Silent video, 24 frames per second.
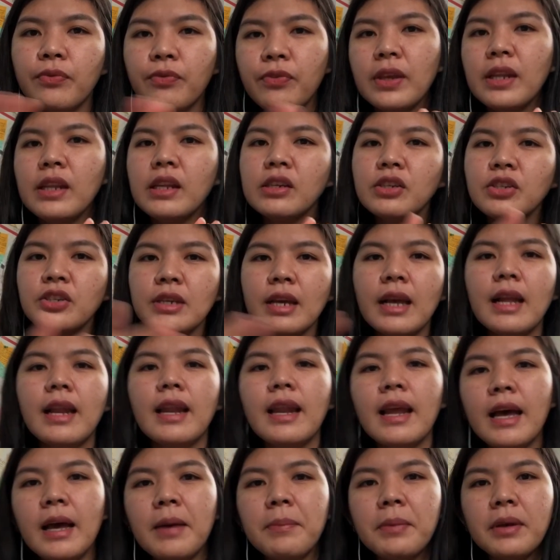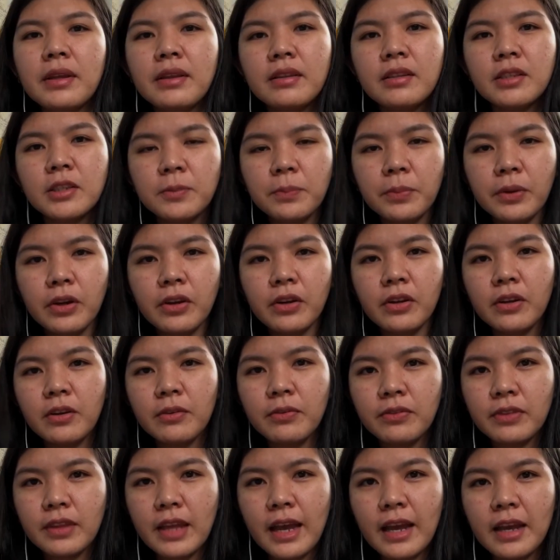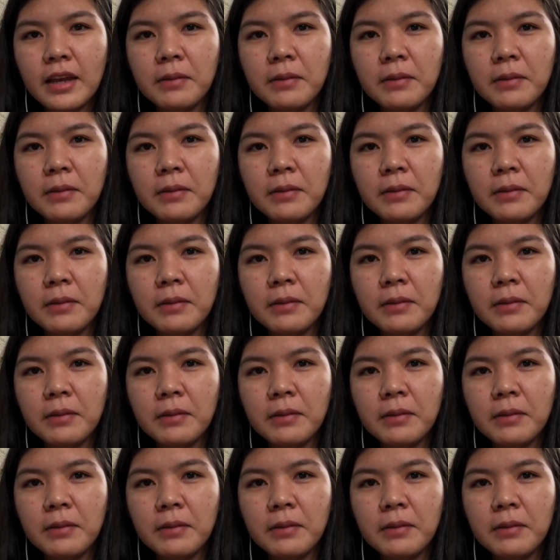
finish a lap at this period of